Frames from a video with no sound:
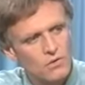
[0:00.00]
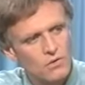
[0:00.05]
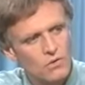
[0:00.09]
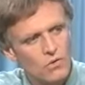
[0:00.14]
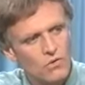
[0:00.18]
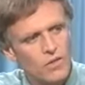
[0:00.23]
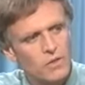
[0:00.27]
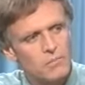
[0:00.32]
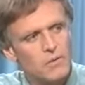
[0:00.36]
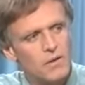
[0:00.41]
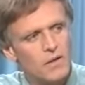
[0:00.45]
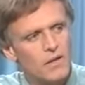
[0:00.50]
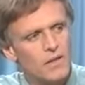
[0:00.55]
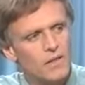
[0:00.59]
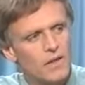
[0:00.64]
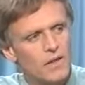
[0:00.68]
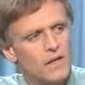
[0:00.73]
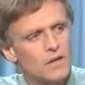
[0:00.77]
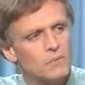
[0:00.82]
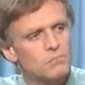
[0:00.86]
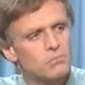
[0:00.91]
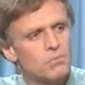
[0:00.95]
energy
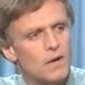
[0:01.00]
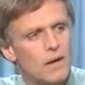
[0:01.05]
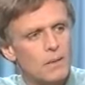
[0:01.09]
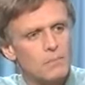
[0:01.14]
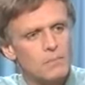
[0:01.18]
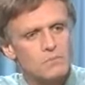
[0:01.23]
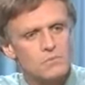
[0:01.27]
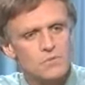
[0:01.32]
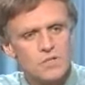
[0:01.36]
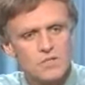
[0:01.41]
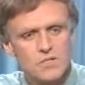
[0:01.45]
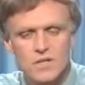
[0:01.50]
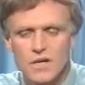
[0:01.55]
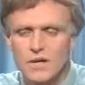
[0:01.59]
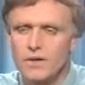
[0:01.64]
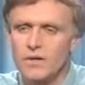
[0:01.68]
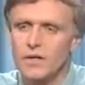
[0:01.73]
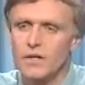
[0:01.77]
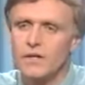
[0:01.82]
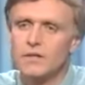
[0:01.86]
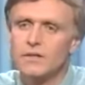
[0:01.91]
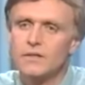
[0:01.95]
or they
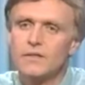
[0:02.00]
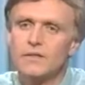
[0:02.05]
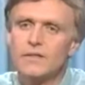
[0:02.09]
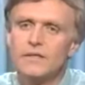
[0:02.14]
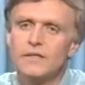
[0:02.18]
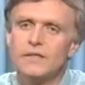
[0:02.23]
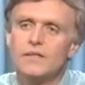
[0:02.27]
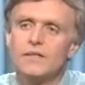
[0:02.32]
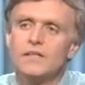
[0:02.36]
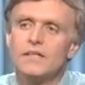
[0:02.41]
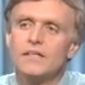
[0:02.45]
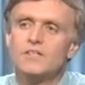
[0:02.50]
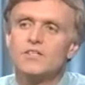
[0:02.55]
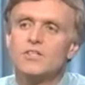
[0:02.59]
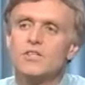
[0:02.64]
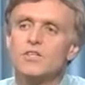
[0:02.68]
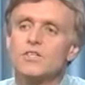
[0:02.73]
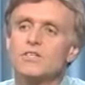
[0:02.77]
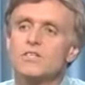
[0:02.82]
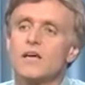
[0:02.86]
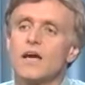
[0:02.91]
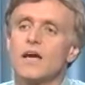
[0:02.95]
get problems in this area.
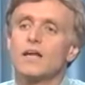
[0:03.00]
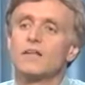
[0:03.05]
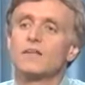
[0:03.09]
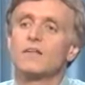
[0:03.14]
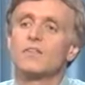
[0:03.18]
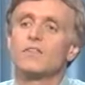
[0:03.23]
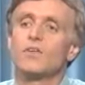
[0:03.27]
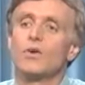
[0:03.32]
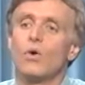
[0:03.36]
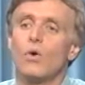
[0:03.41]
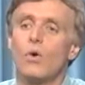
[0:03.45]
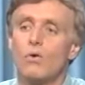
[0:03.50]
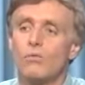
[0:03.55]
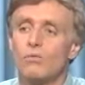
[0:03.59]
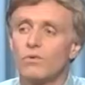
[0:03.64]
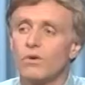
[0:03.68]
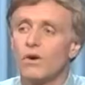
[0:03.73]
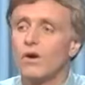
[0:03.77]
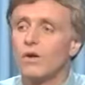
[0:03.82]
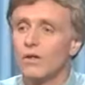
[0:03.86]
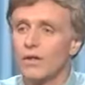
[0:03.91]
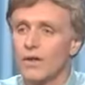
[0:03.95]
It's a
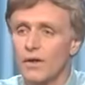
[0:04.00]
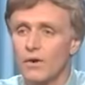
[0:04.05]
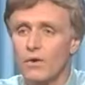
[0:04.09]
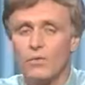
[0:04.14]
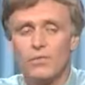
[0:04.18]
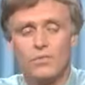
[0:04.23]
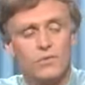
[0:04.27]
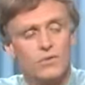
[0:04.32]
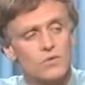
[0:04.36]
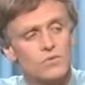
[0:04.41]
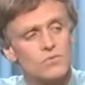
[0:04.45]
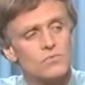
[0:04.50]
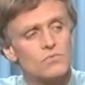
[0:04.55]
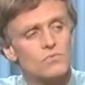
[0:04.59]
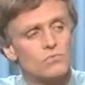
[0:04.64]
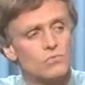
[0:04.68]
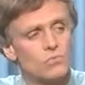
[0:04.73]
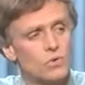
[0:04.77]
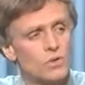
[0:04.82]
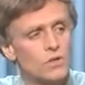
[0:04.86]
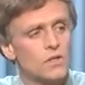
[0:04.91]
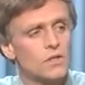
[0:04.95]
sign that the
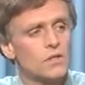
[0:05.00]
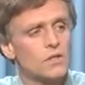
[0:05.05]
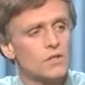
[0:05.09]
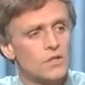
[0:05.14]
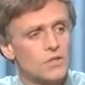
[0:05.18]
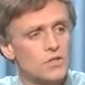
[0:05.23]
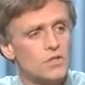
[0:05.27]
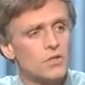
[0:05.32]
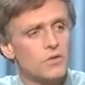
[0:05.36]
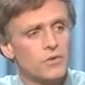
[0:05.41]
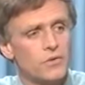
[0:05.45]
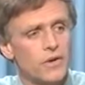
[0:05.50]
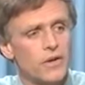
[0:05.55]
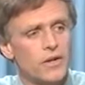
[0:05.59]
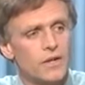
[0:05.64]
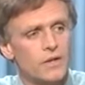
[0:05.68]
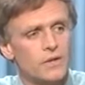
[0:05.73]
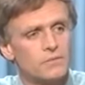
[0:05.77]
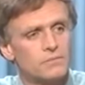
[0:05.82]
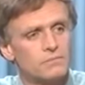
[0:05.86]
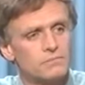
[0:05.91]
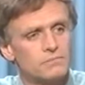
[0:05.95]
overall health is
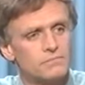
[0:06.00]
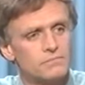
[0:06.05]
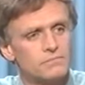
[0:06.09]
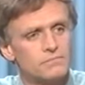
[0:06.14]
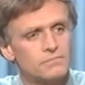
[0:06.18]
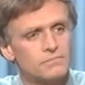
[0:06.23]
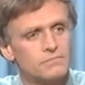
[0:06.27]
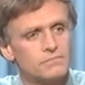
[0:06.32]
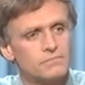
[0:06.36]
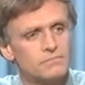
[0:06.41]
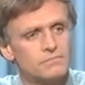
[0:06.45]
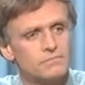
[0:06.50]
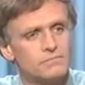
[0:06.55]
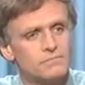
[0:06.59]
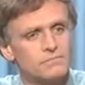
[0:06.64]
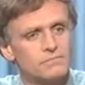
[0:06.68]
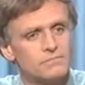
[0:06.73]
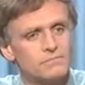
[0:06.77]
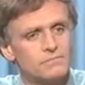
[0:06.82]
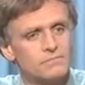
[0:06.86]
really deteriorating,